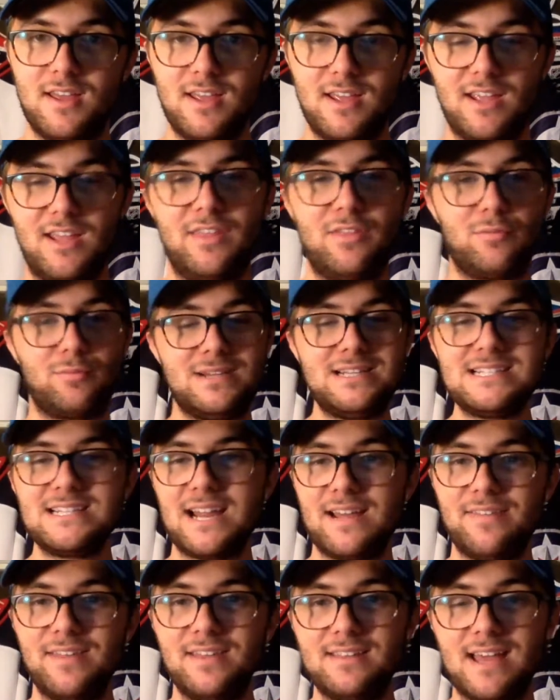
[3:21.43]
And the reason
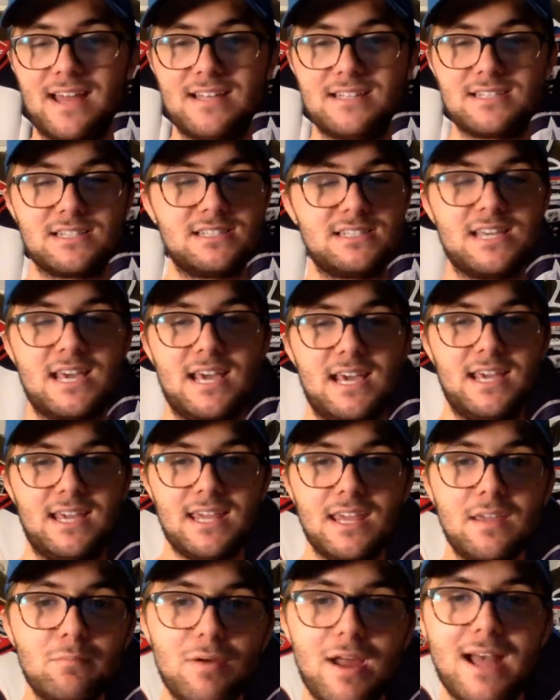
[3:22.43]
I think that is because
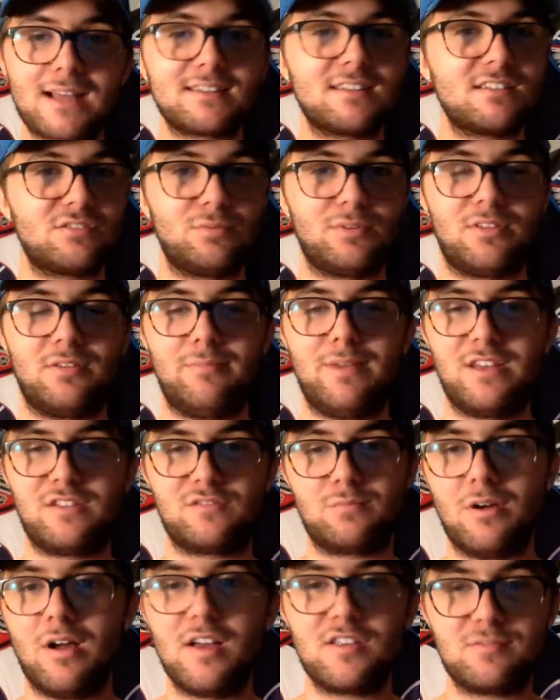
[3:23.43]
he practiced with the best
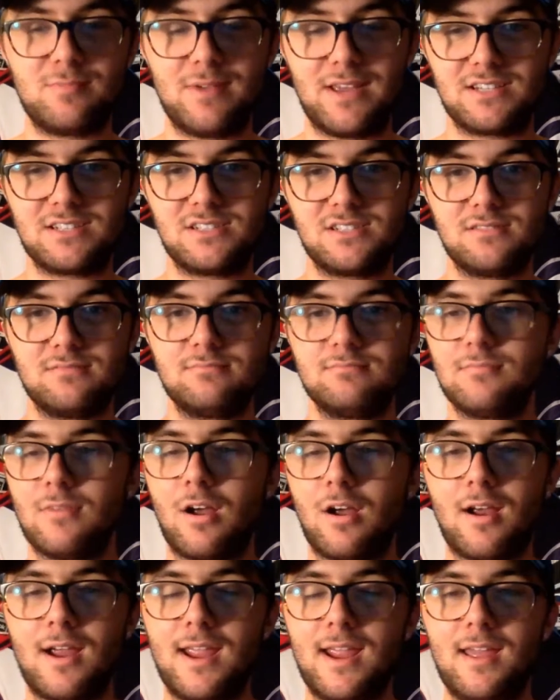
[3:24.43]
prospects, all
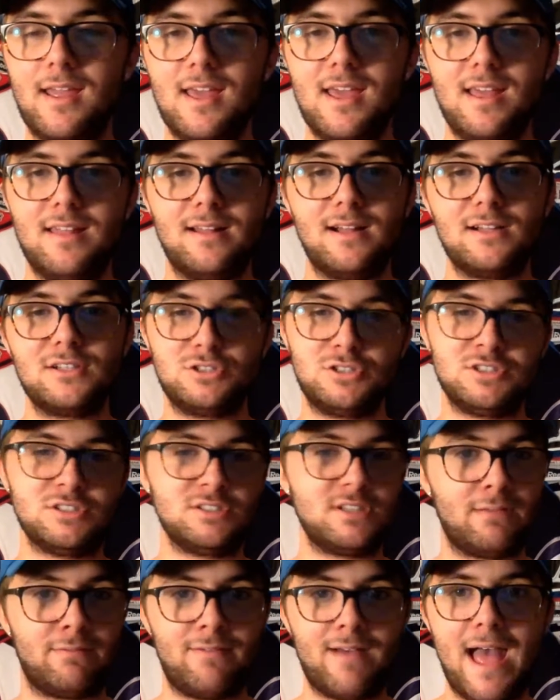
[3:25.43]
right? That's just
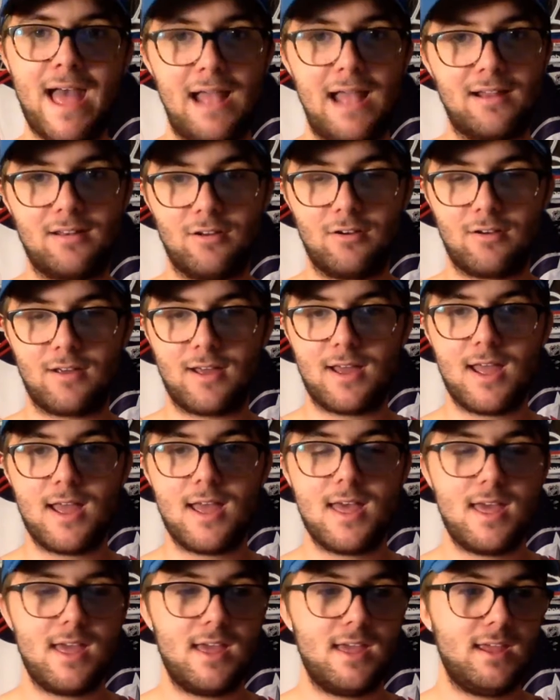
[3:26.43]
a fact, okay?
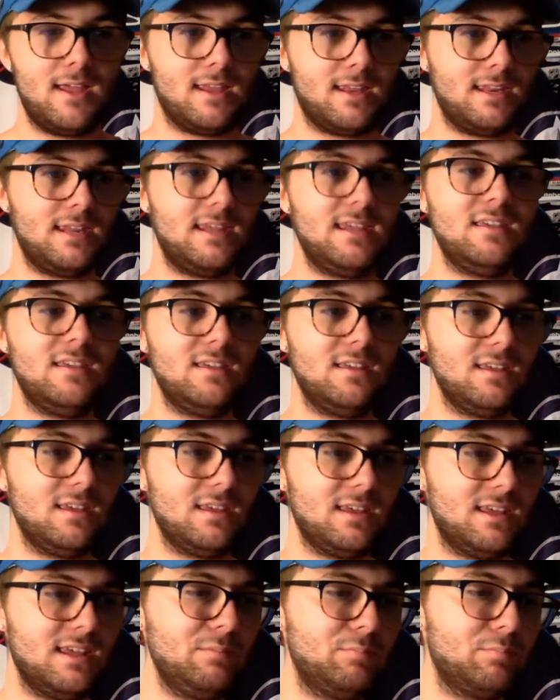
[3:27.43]
And he
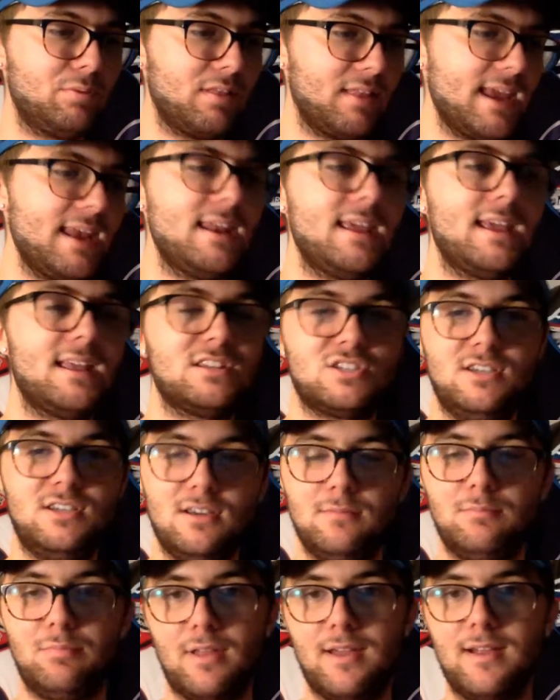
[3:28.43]
played against
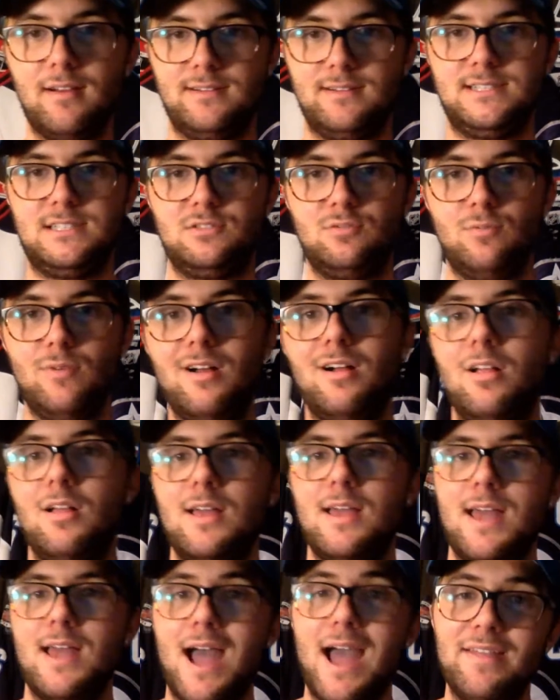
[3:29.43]
good players as well.
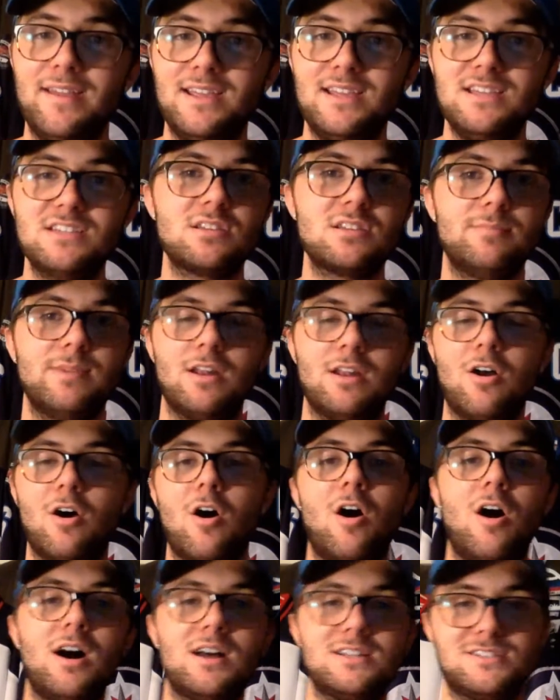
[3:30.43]
I think he's going to be an
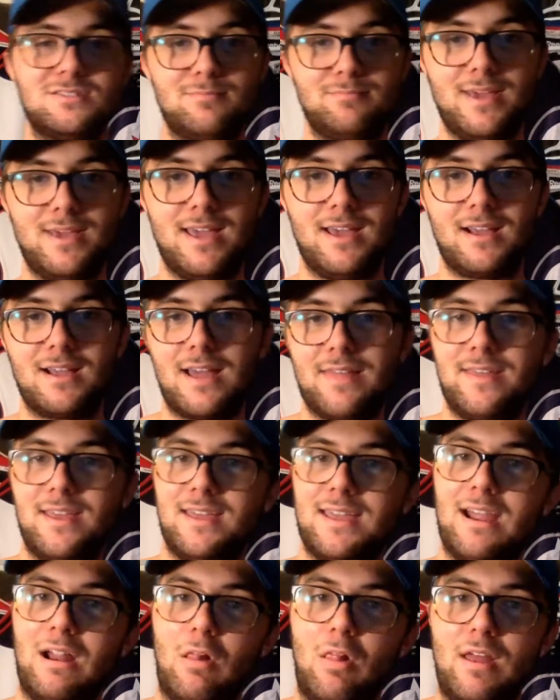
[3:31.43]
awesome pick. I think
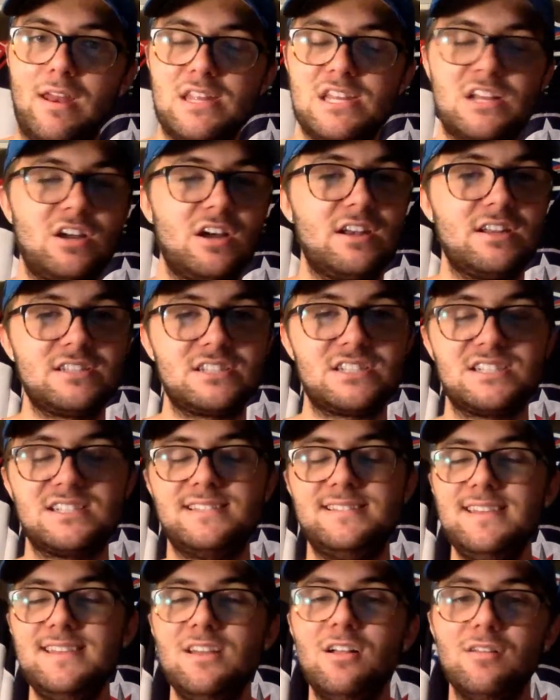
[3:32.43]
Carolina got a
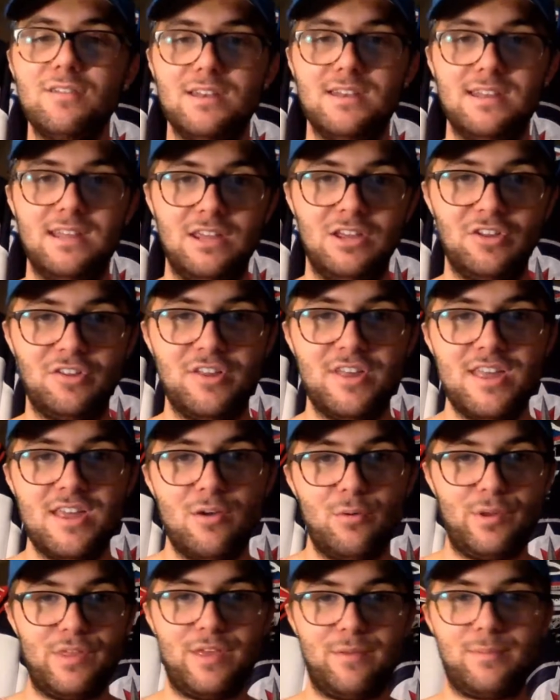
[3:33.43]
steal of a deal
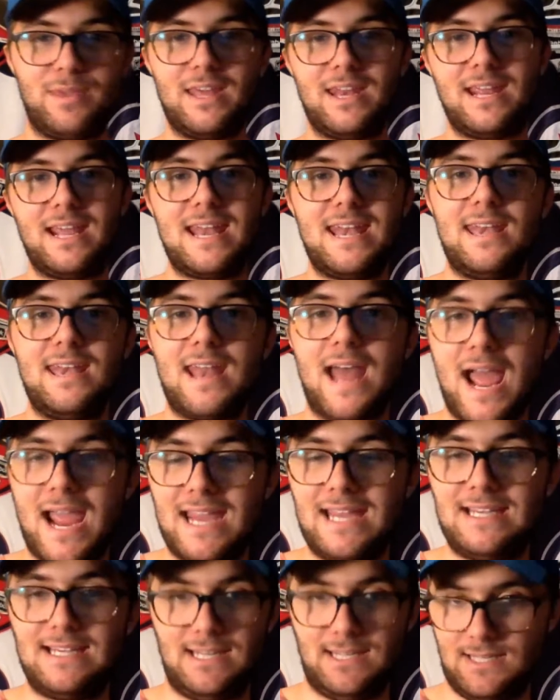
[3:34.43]
with him getting at
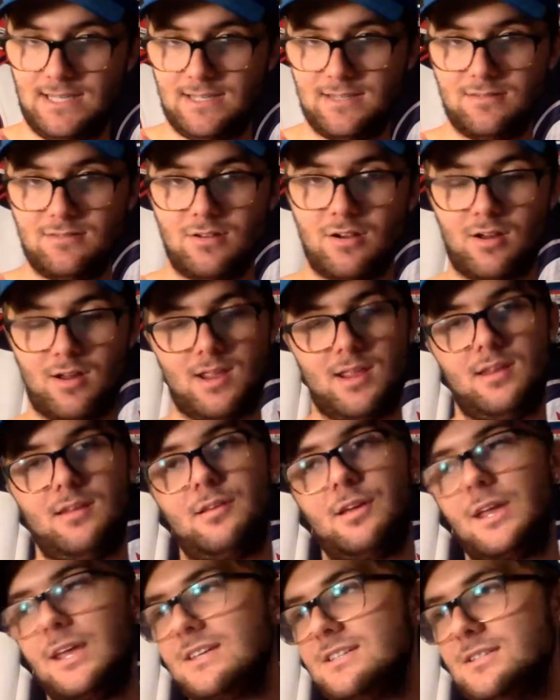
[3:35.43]
90. Or I
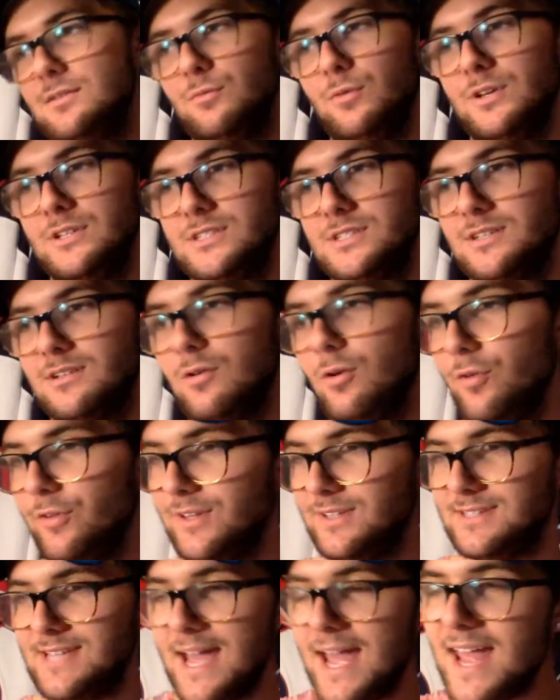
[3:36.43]
guess he was only
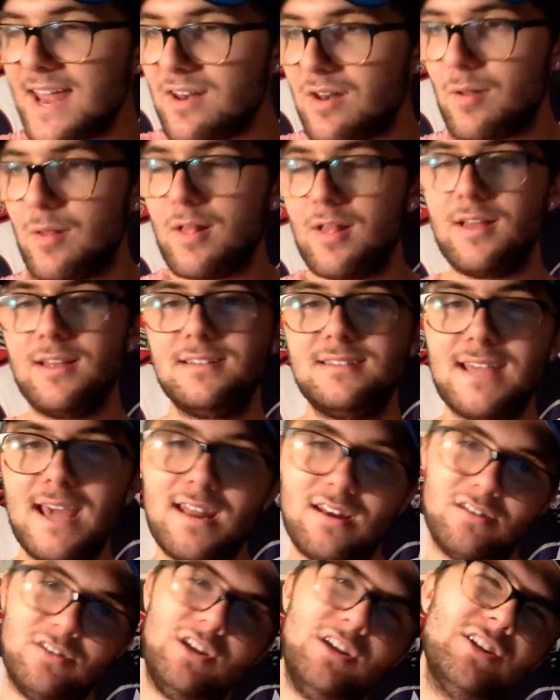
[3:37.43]
10.
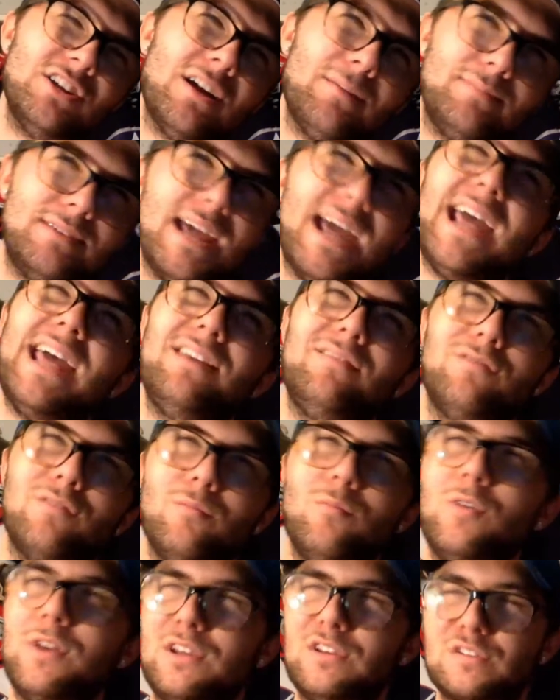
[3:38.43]
He dropped 10 from
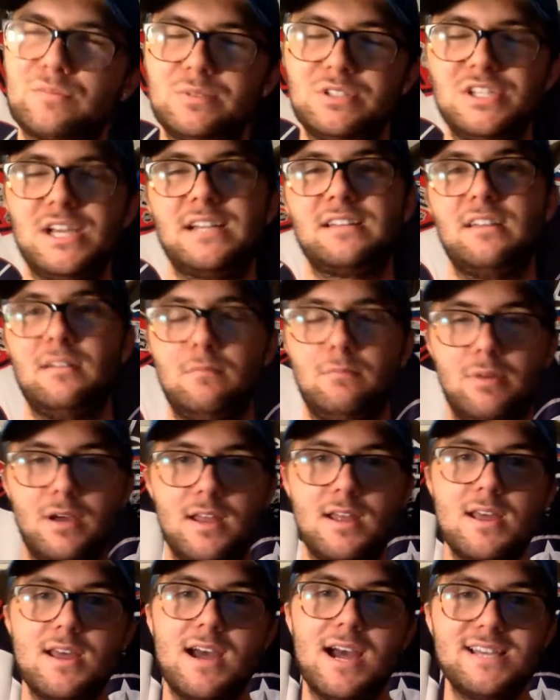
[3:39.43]
what he was projected. But
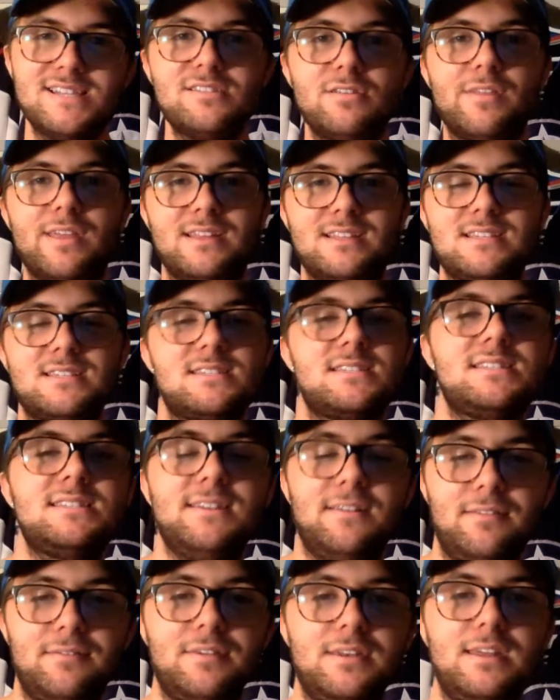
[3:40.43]
I still think that's a
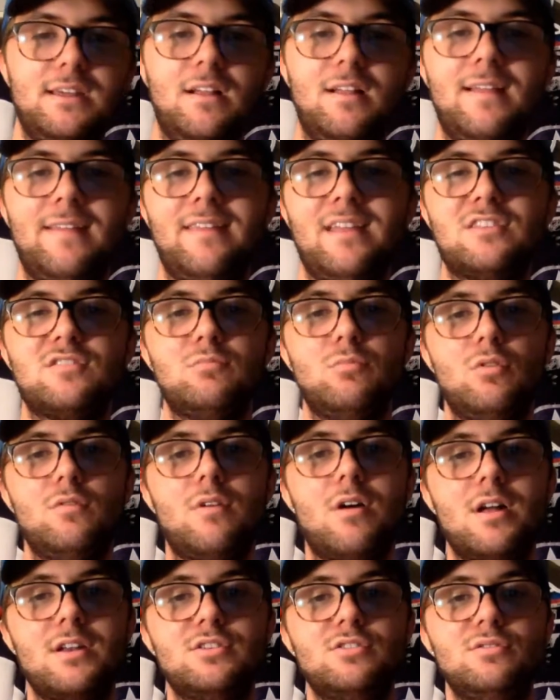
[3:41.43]
steal of a deal. And let's move
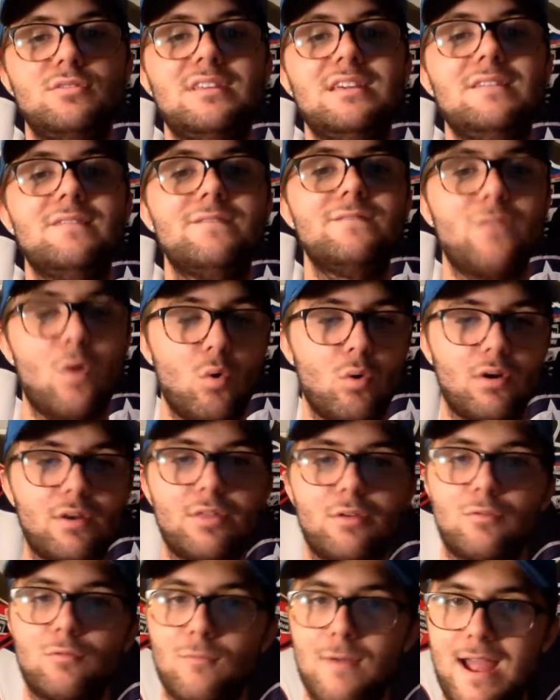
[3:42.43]
on to the fourth
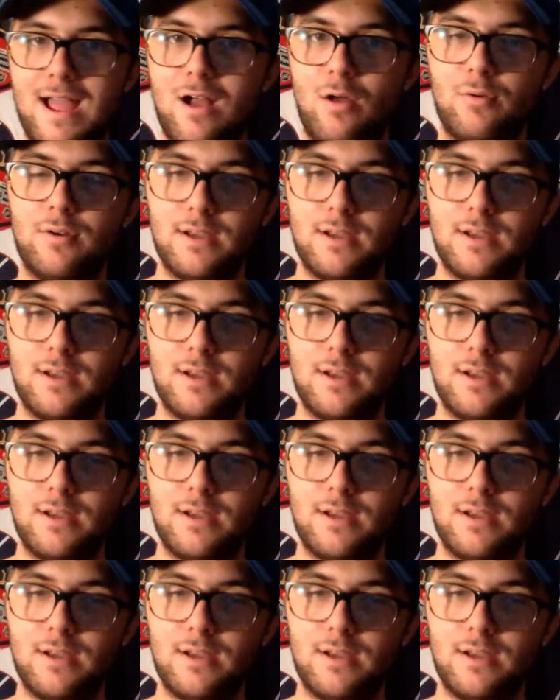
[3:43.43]
round.